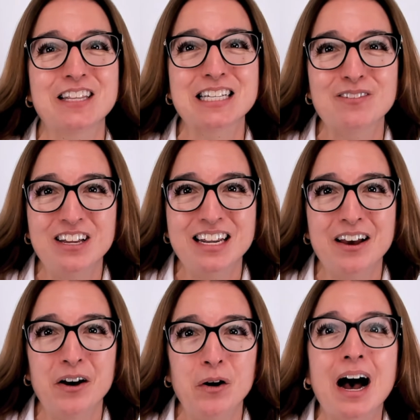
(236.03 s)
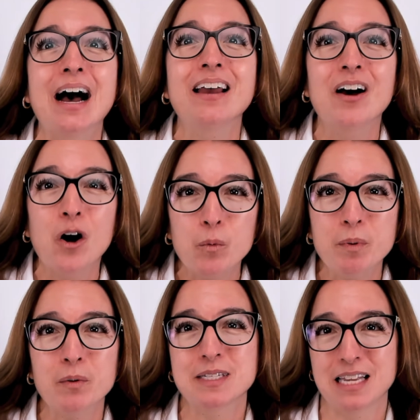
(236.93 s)
this video. I hope
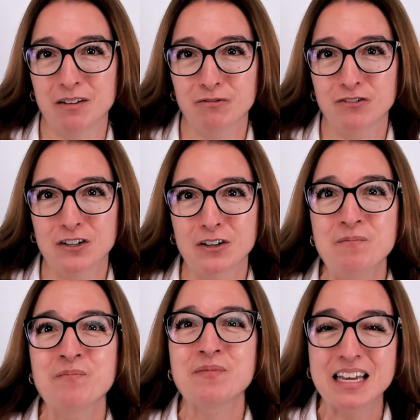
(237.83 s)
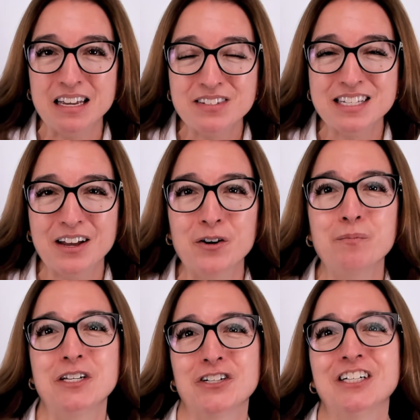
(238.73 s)
it was helpful. If so,
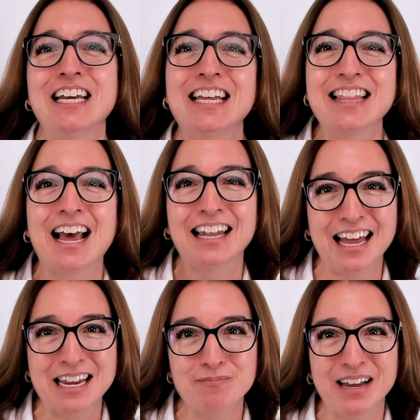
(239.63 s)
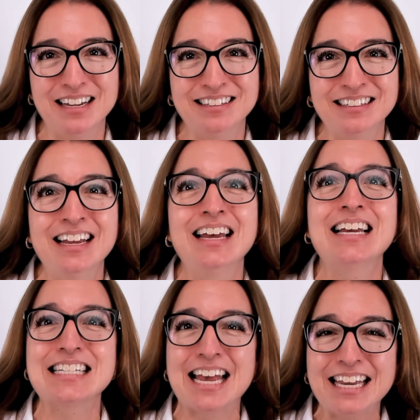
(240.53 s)
be sure to hit that like button.
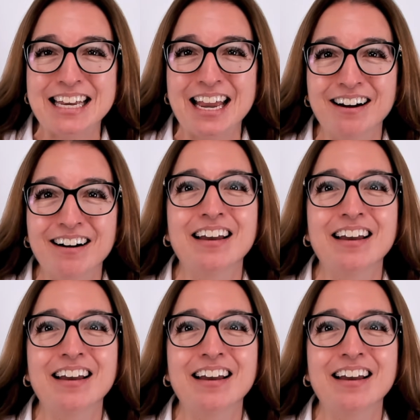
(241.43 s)
Take care